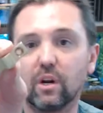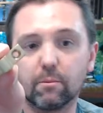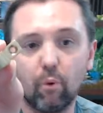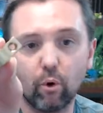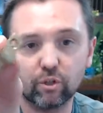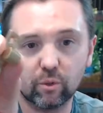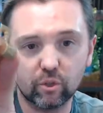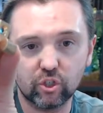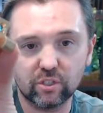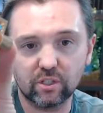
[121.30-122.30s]
portion, which
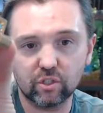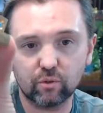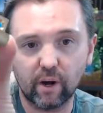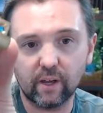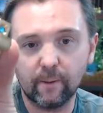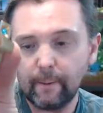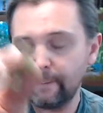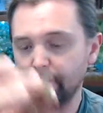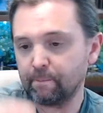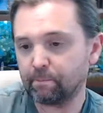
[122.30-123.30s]
is the strike.
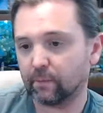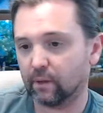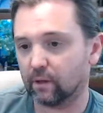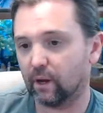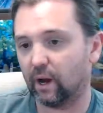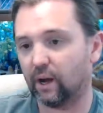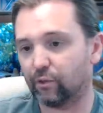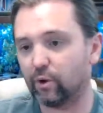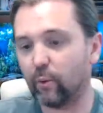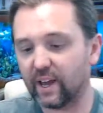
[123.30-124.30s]

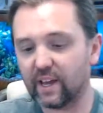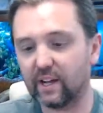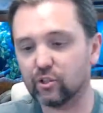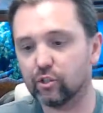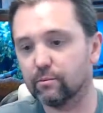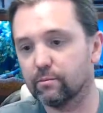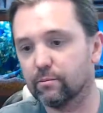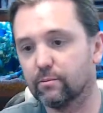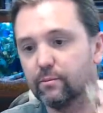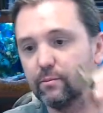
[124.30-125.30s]
Three-way catch
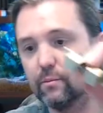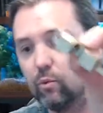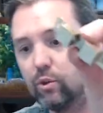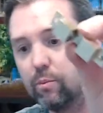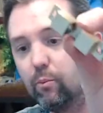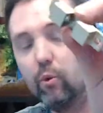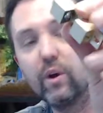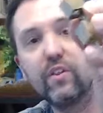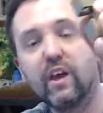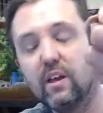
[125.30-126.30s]
with
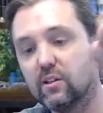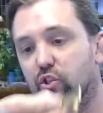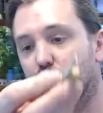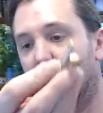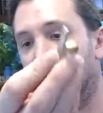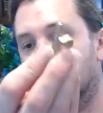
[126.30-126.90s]
a strike,